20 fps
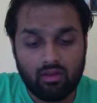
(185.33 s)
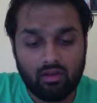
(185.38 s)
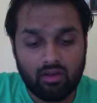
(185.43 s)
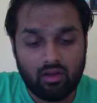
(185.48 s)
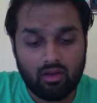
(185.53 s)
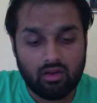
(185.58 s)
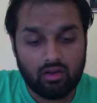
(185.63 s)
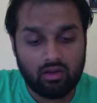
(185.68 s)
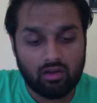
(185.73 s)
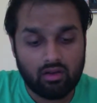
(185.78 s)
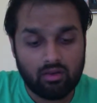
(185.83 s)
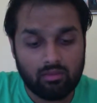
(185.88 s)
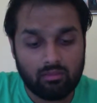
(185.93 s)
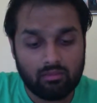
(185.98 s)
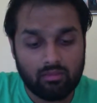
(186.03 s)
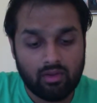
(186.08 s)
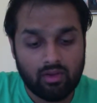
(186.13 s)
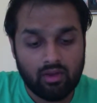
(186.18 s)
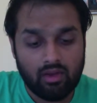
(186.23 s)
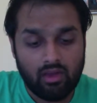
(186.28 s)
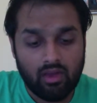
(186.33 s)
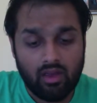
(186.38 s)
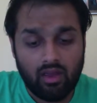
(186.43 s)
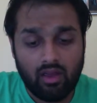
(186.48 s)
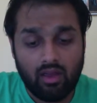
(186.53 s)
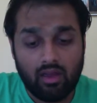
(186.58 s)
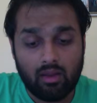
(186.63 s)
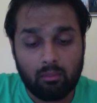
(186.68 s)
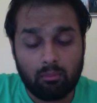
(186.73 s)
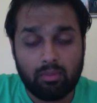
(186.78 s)
And
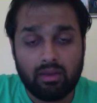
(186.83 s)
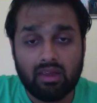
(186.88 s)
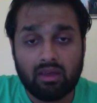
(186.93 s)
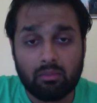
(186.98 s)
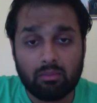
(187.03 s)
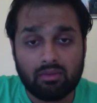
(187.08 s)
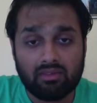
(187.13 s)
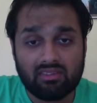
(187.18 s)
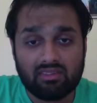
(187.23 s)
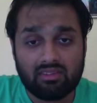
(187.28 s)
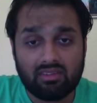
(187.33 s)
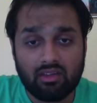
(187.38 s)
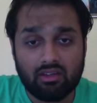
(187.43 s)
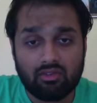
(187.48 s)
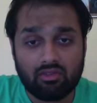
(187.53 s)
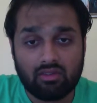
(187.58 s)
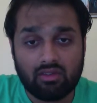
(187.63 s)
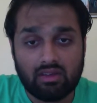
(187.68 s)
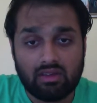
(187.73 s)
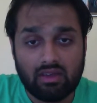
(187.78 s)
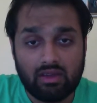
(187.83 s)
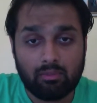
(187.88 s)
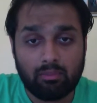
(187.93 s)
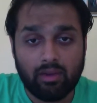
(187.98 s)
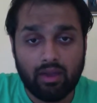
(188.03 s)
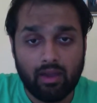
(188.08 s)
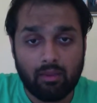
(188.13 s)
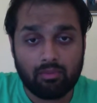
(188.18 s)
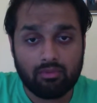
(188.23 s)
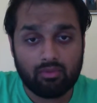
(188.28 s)
PEEP is essentially
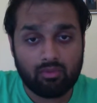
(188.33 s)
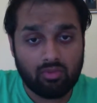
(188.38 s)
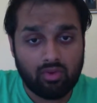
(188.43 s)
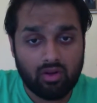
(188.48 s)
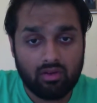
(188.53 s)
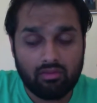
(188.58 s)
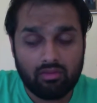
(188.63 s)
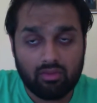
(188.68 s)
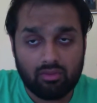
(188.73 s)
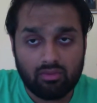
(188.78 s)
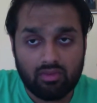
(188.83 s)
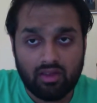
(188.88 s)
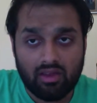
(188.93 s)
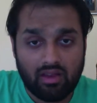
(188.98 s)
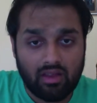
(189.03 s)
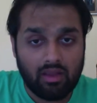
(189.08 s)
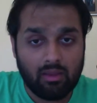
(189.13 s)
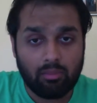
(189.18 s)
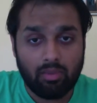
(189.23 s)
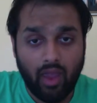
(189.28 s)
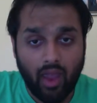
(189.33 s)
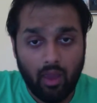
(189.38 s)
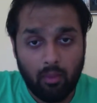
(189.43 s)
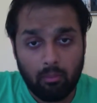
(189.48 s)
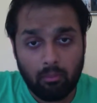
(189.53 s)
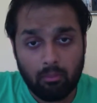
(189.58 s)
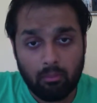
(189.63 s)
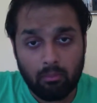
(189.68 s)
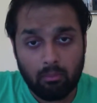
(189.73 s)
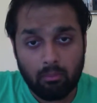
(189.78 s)
EPAP. So whatever you set EPAP
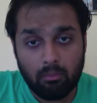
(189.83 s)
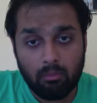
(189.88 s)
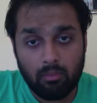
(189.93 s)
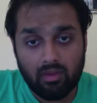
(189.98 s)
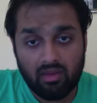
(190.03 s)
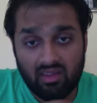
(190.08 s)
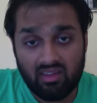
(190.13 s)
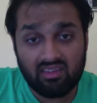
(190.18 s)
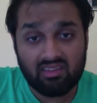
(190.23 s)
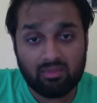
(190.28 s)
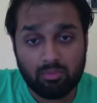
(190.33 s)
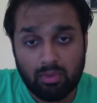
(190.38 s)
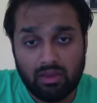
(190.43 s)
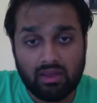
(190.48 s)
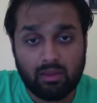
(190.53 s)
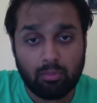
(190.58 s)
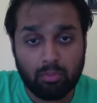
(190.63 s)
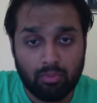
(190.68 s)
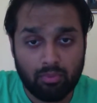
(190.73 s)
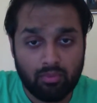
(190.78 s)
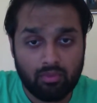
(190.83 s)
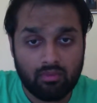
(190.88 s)
is PEEP.